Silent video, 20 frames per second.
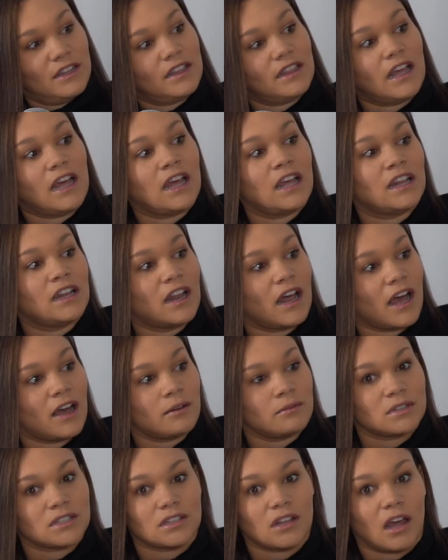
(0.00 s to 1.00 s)
that
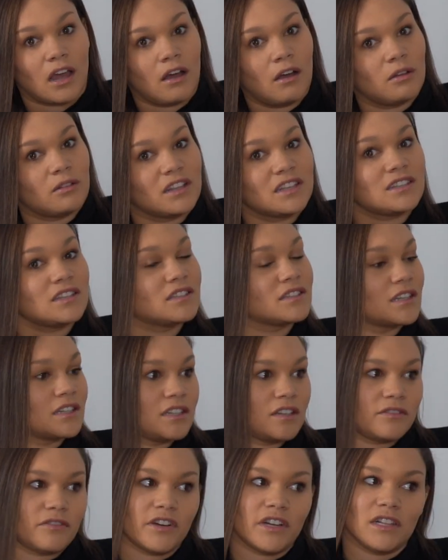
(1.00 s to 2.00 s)
I was like, oh, this is a
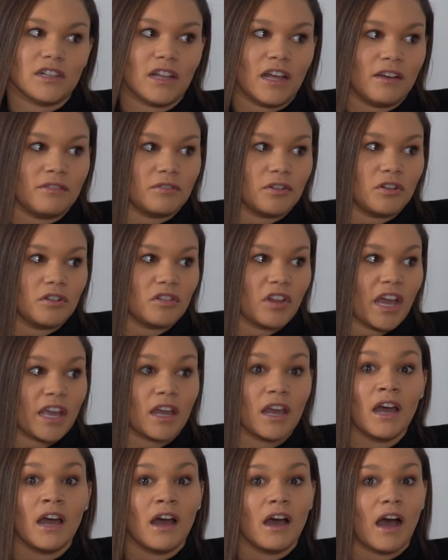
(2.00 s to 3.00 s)
different level.
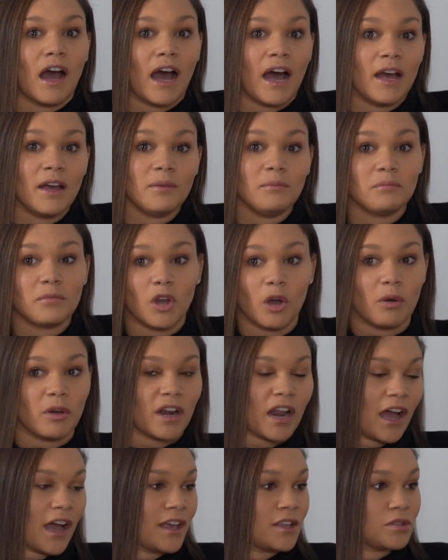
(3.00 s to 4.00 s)
Like I'm
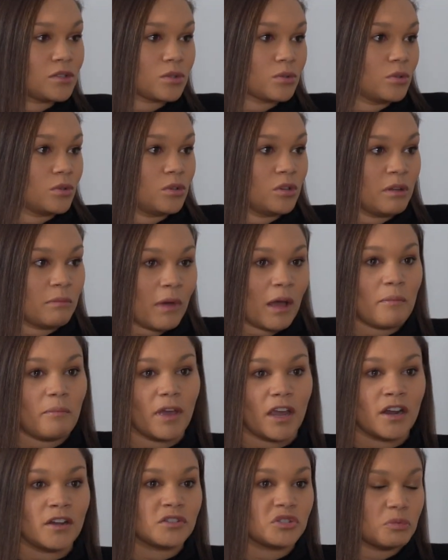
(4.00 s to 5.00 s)
going to high school and my
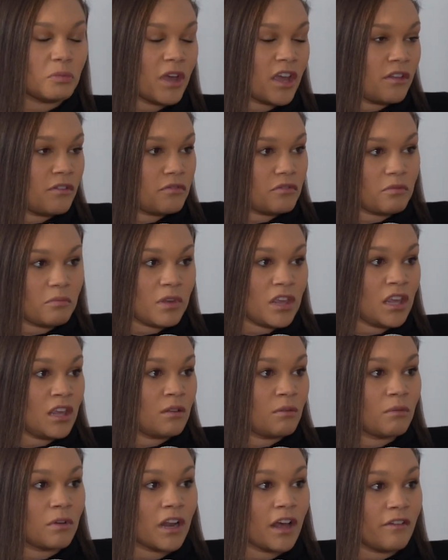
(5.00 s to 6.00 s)
parents are paying for me
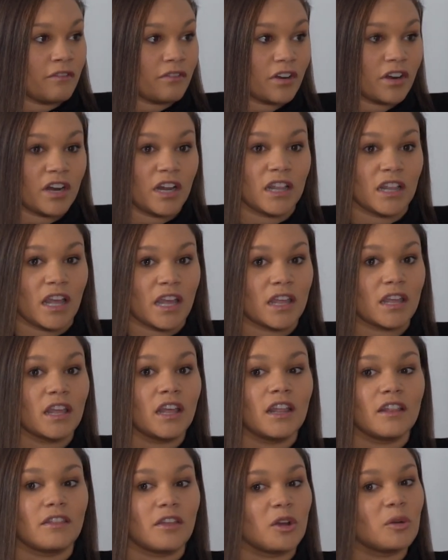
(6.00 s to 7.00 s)
and whatever. And
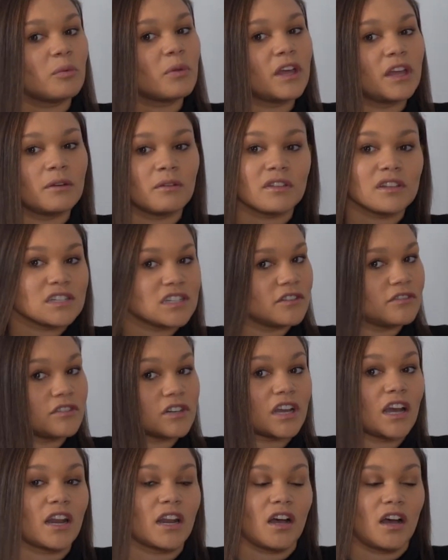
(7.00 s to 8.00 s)
like, they were playing with a
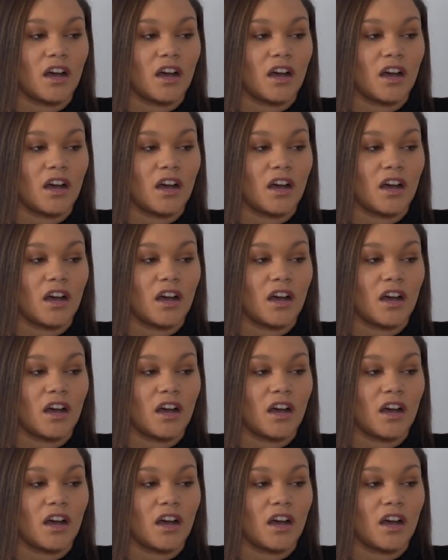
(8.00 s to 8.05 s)
different kind of